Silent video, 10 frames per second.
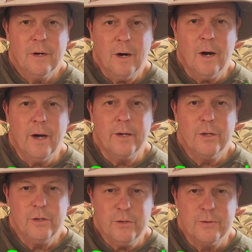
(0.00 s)

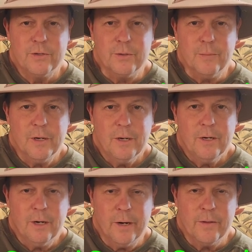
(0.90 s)
on YouTube.
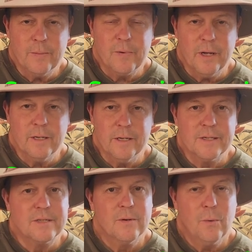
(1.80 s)
Under the
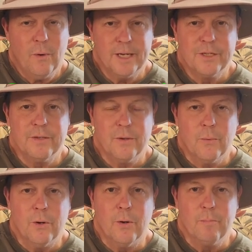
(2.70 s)
playlist, Watching the
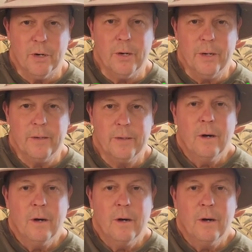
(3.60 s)
World Burn.